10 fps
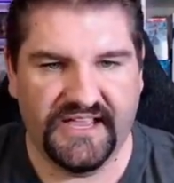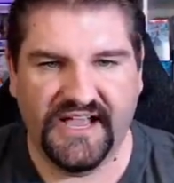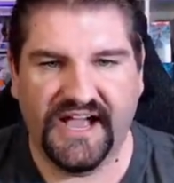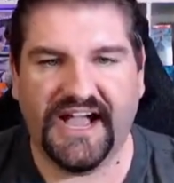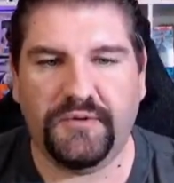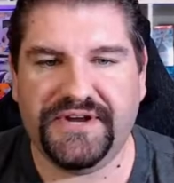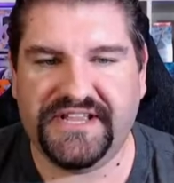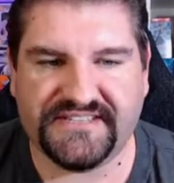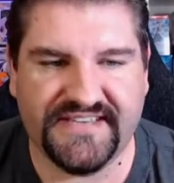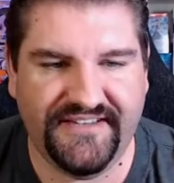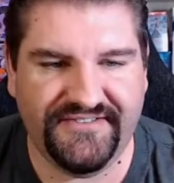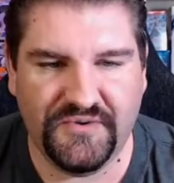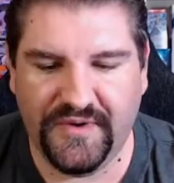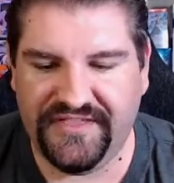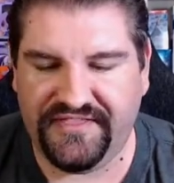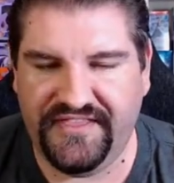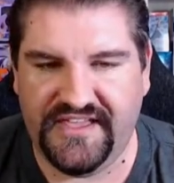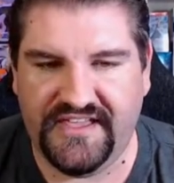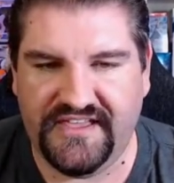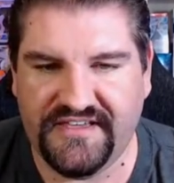High 187 with
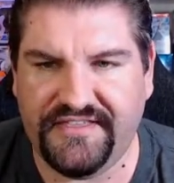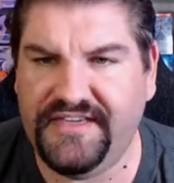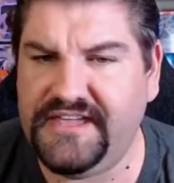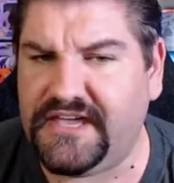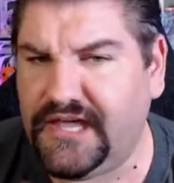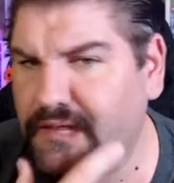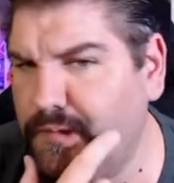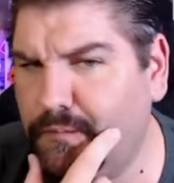the thinking